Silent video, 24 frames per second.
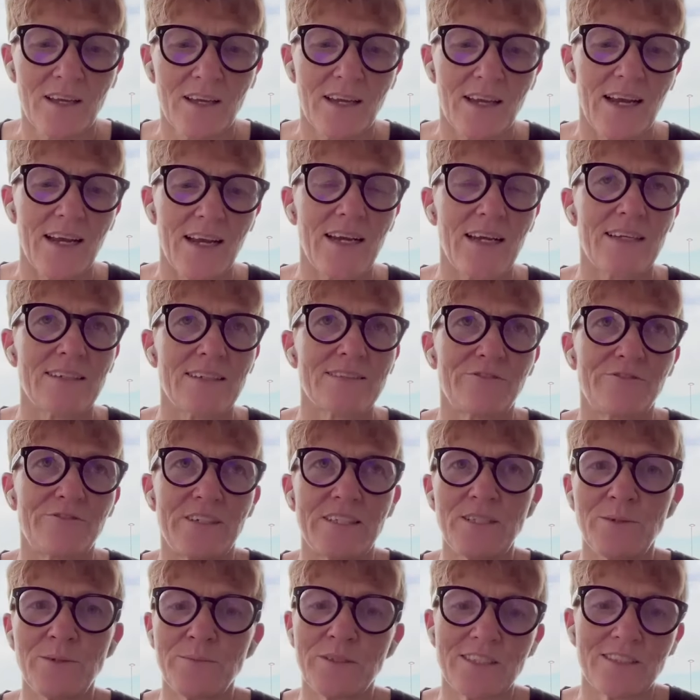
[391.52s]
And the
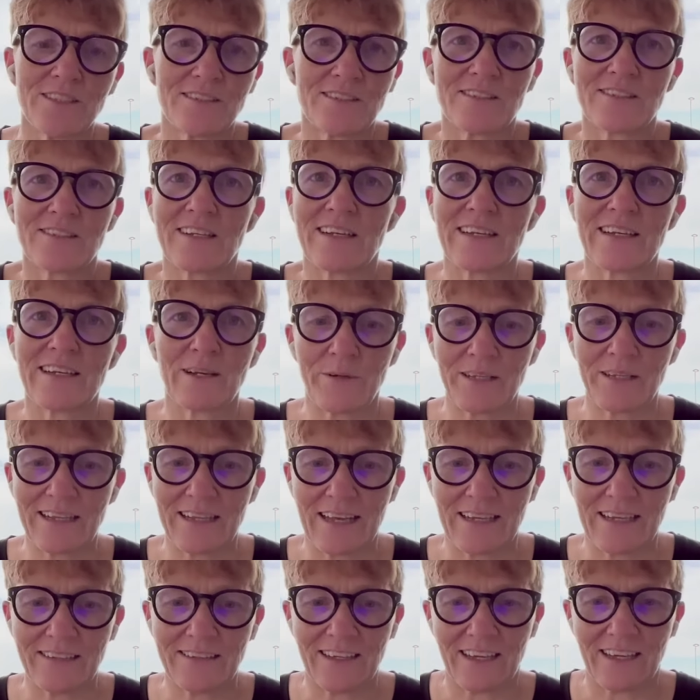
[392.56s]
Fedimint is a little bit
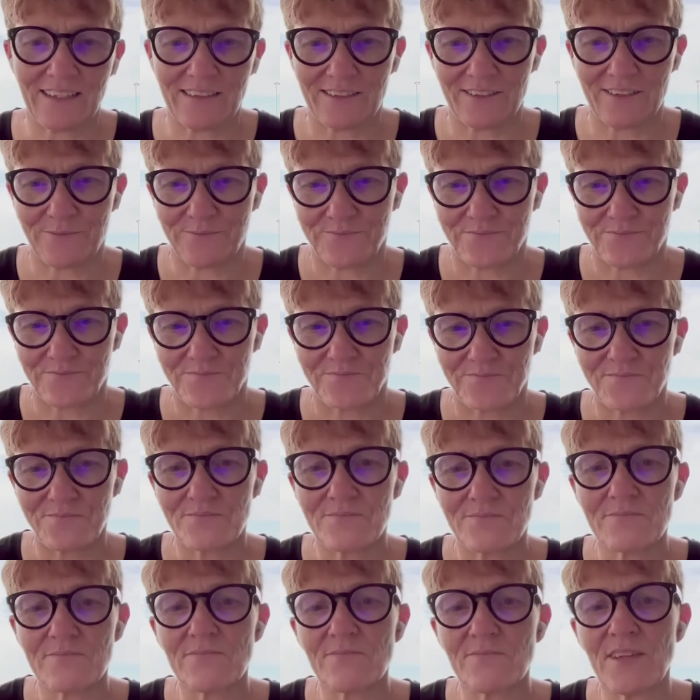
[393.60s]
like that.
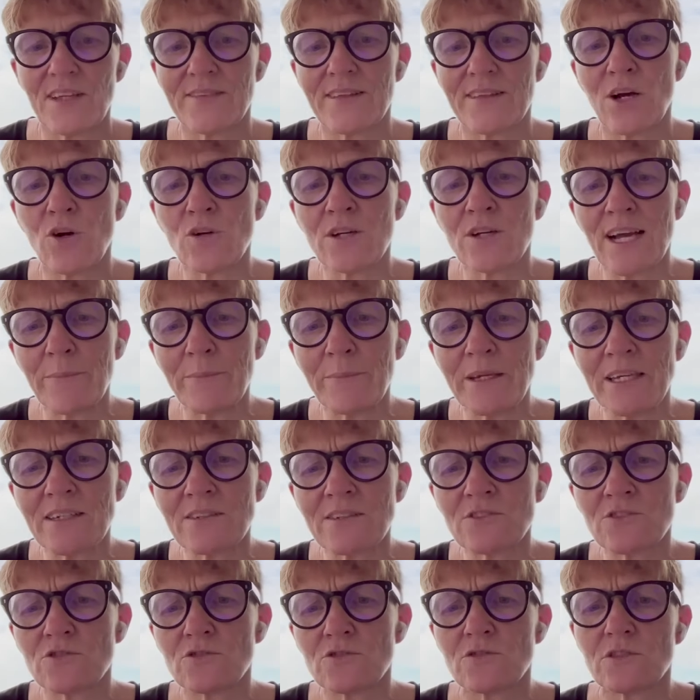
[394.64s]
Now,
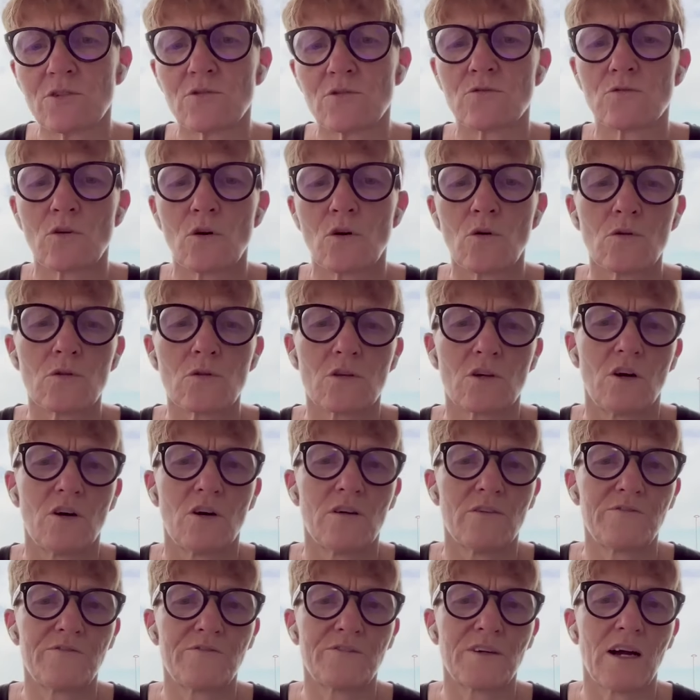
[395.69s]
coming to the role
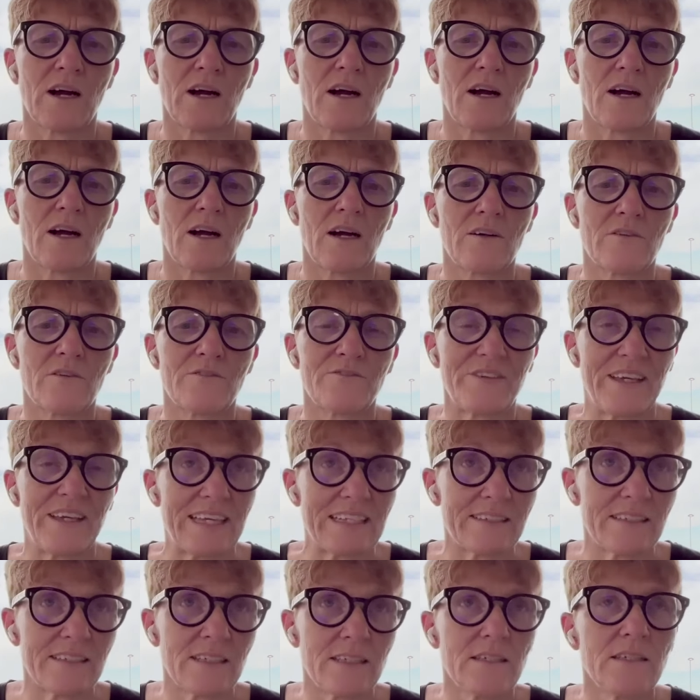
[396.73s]
of
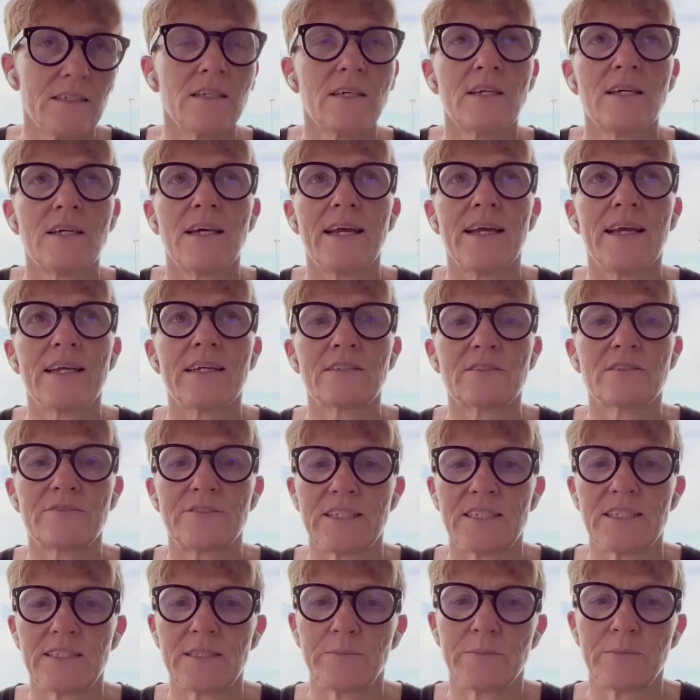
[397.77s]
Fedi and
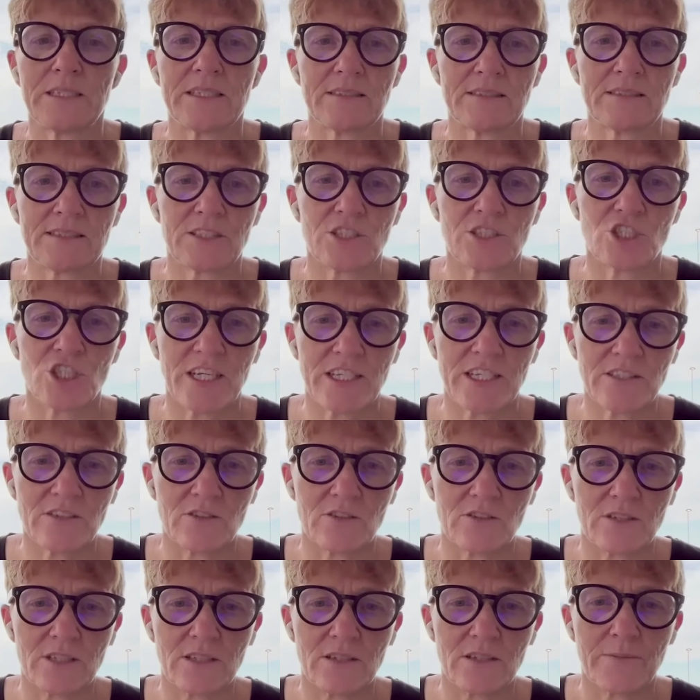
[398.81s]
Fedimints in
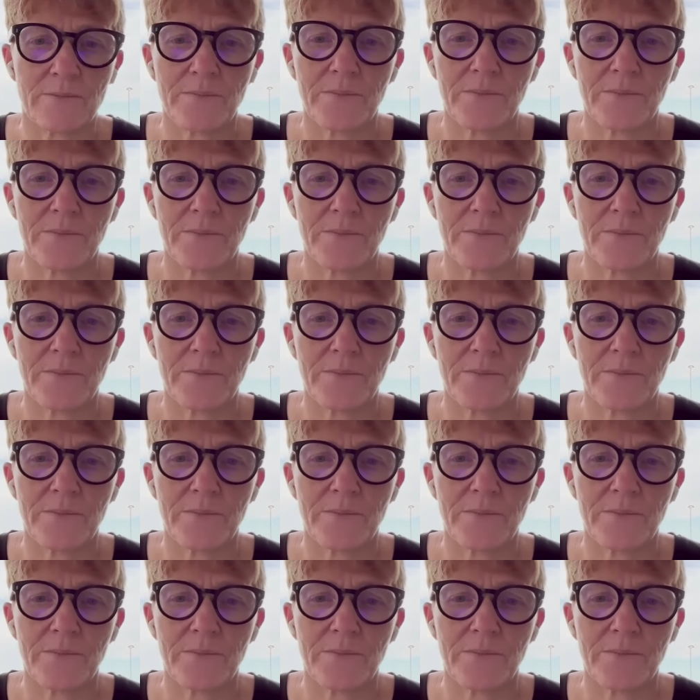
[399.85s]
general,